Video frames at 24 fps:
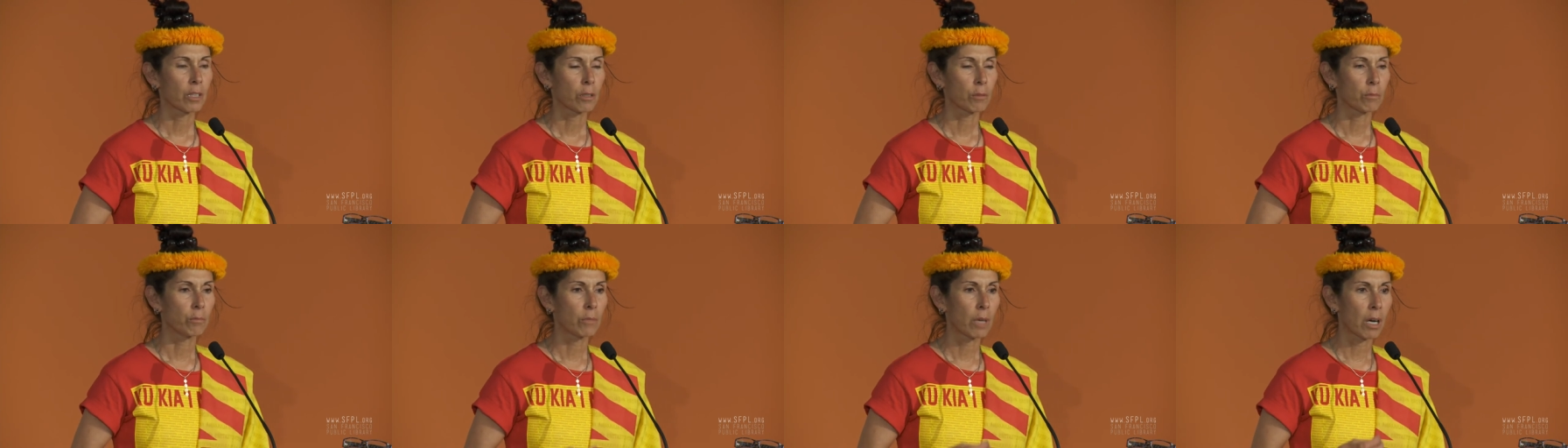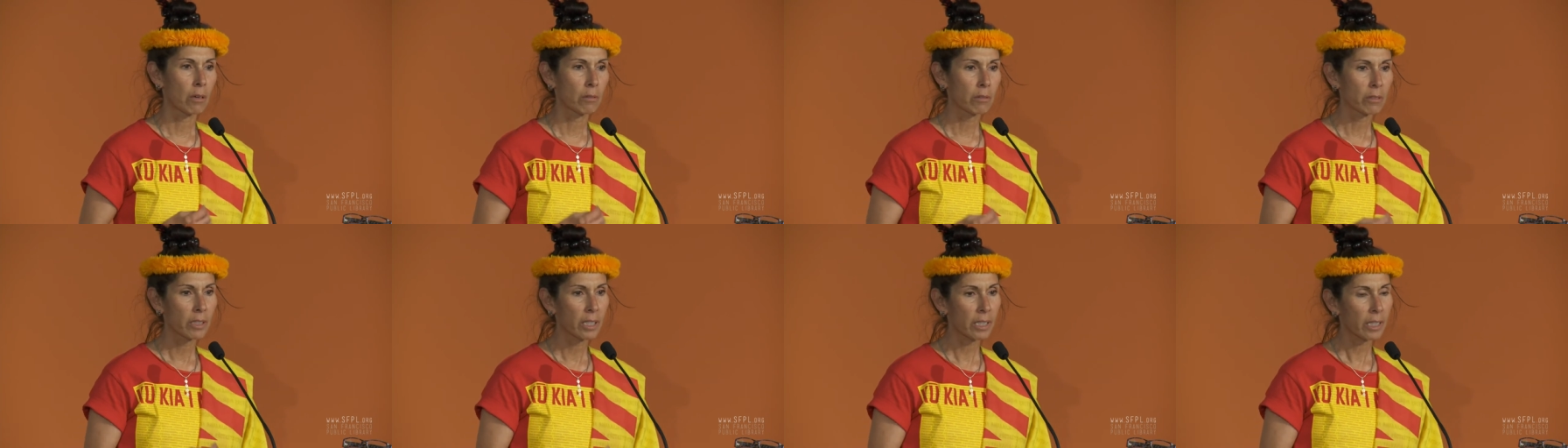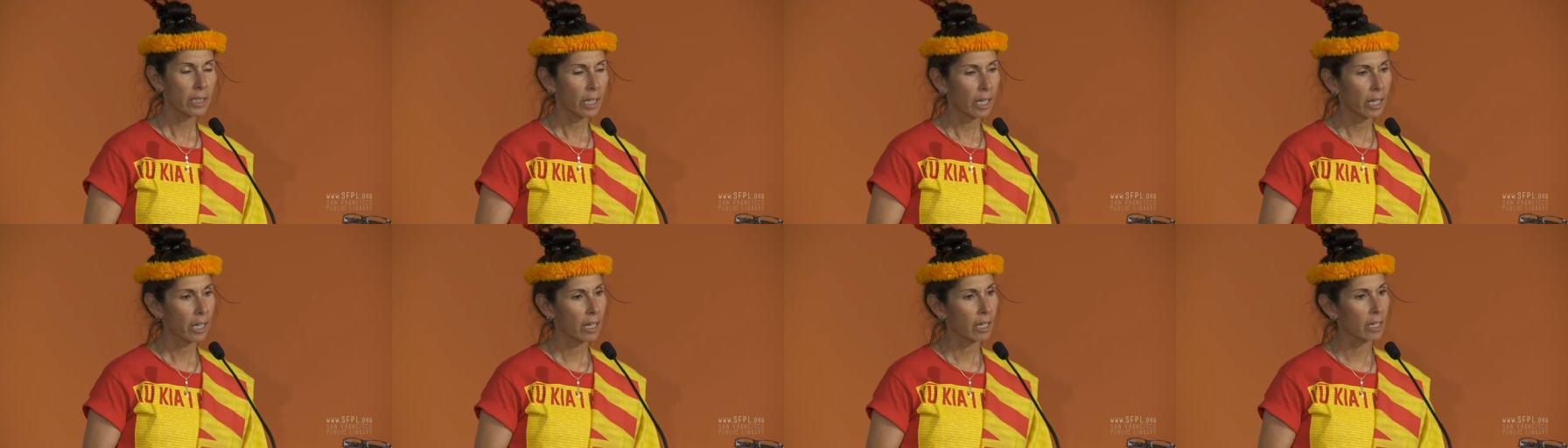Mauna
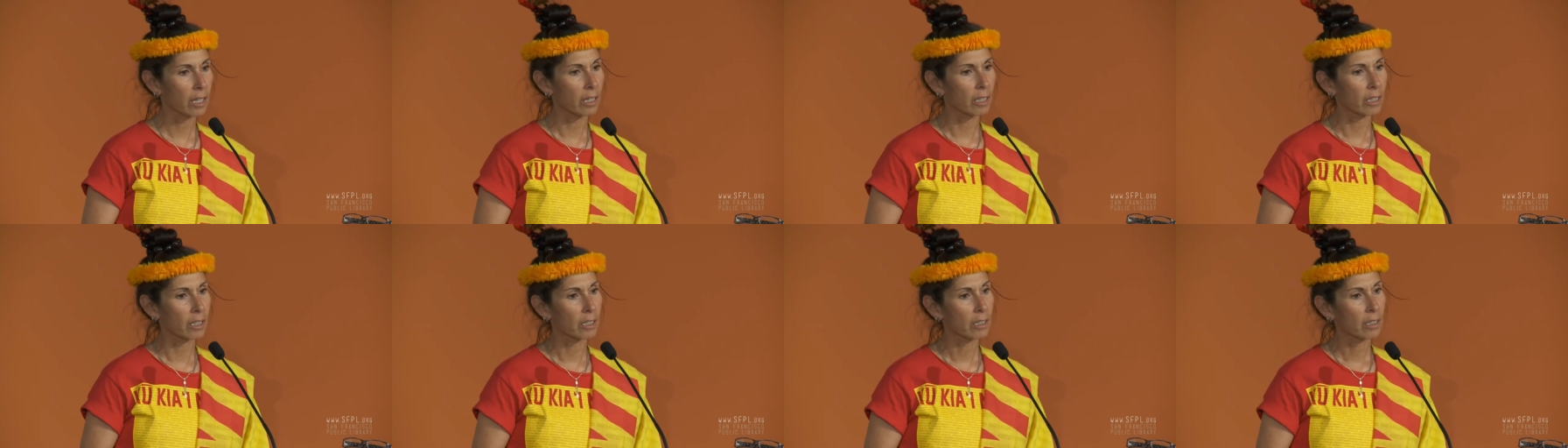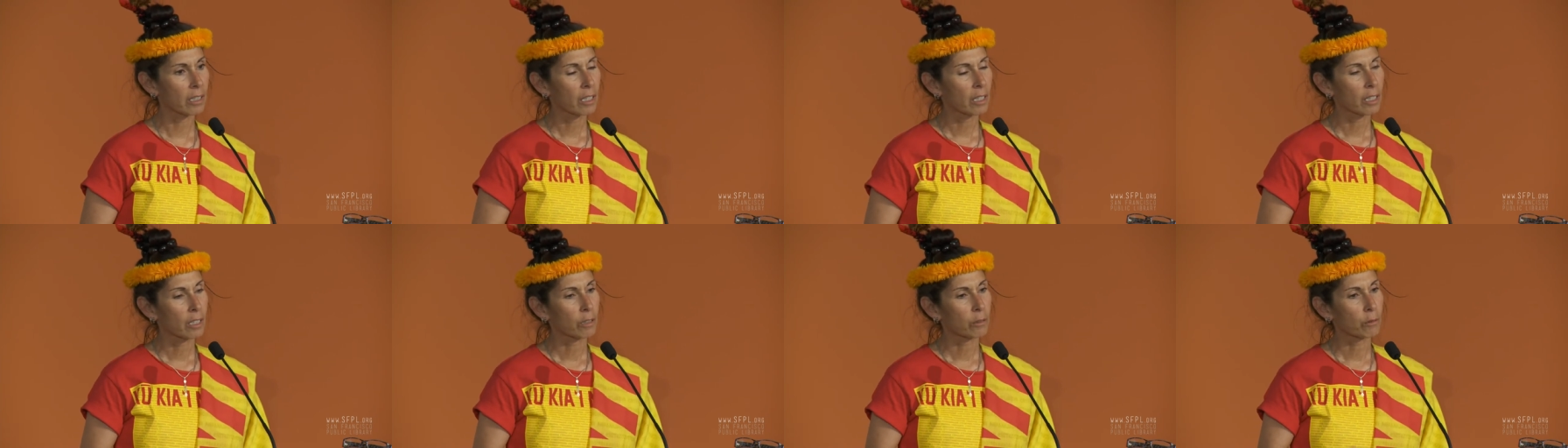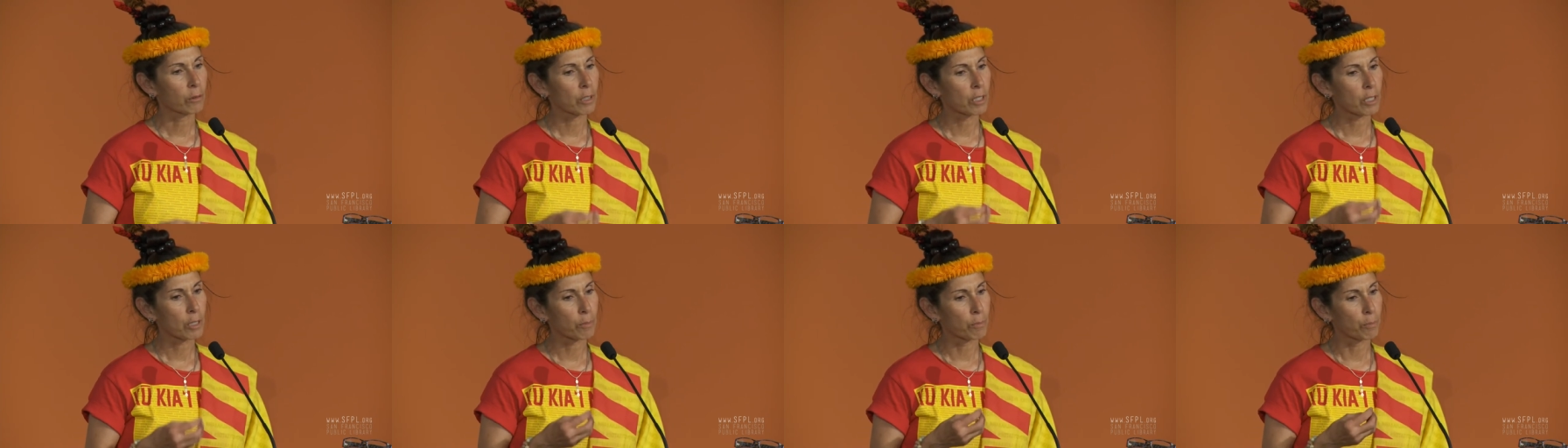Kea
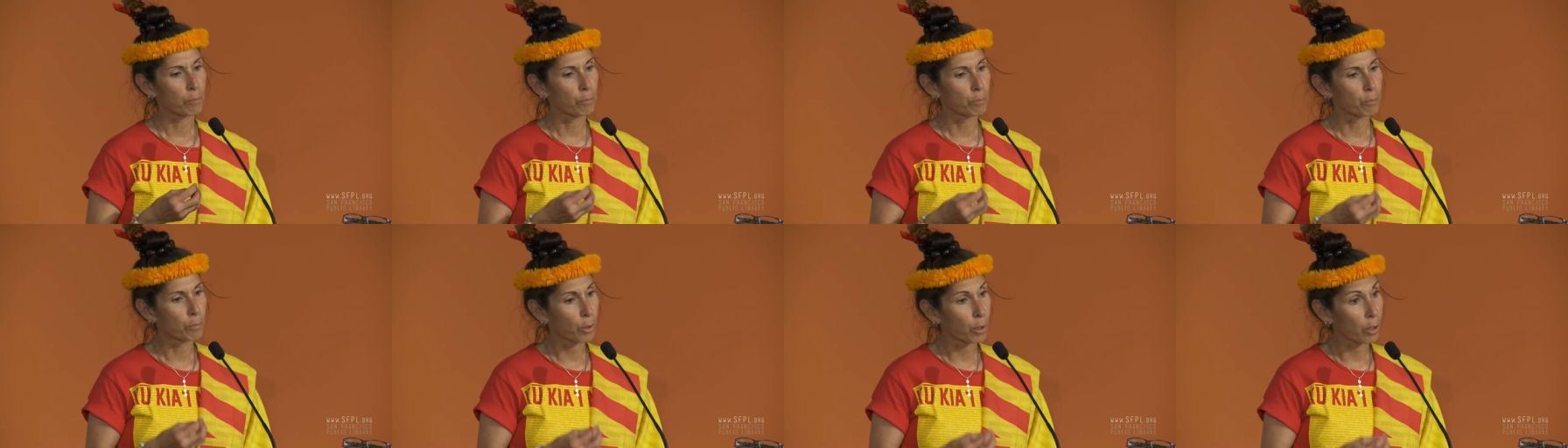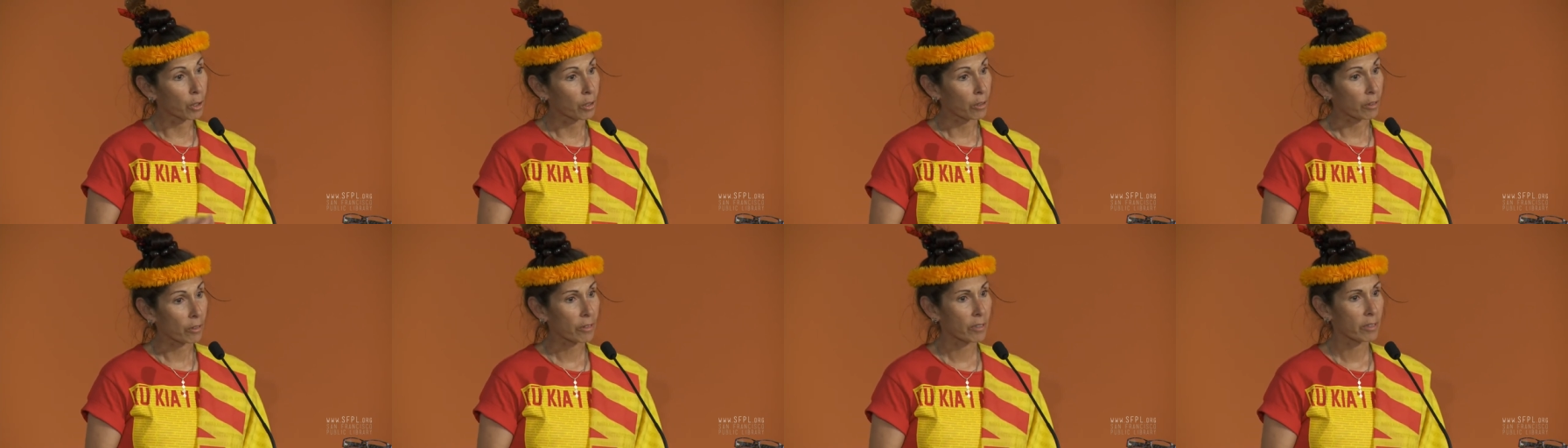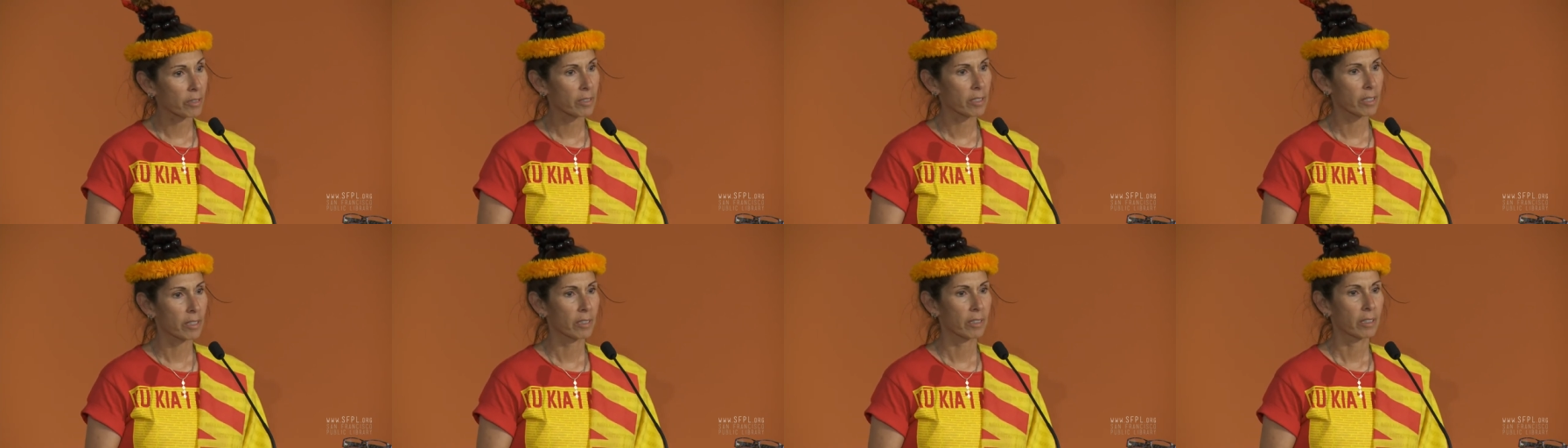was
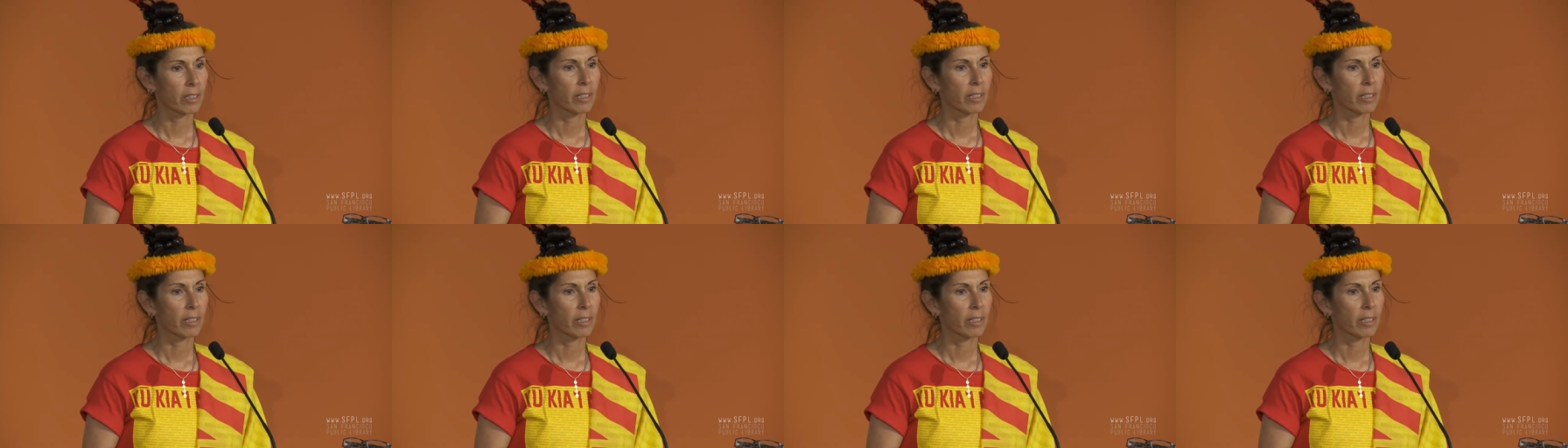birthed